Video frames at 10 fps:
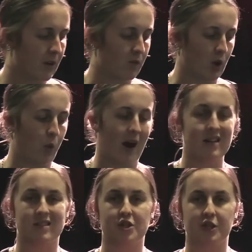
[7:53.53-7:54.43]

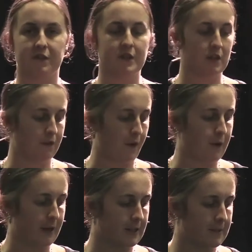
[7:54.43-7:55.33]
requires a shift in
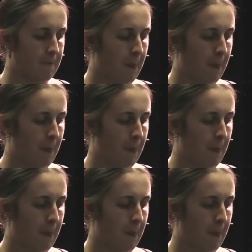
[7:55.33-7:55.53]
focus.